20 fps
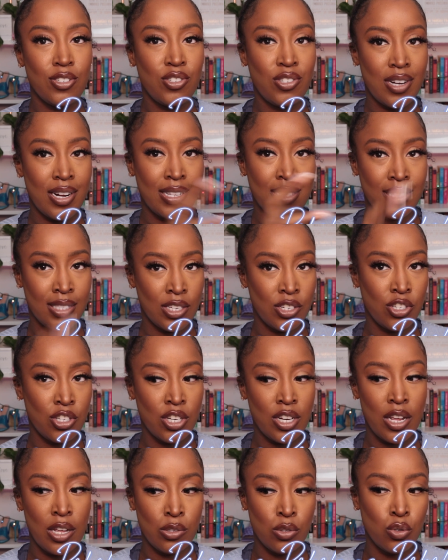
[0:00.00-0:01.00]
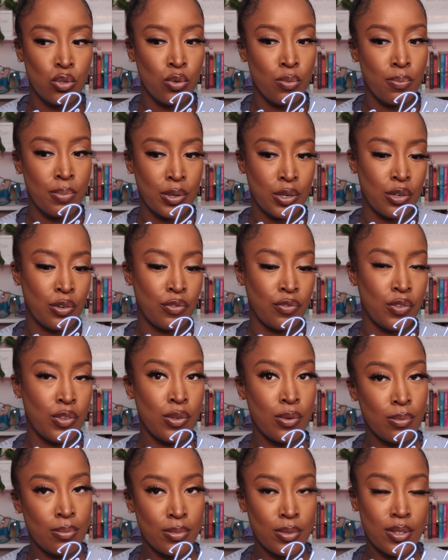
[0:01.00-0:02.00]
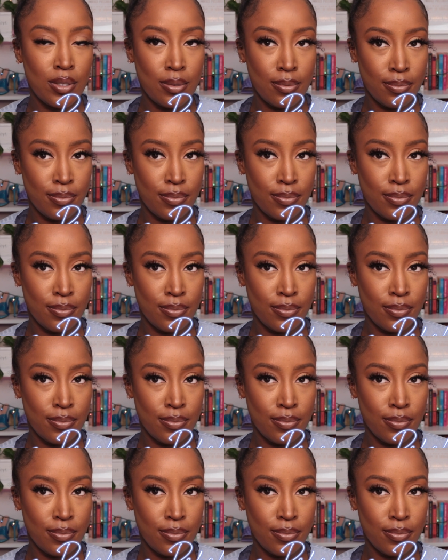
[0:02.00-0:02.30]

transition into perfumes.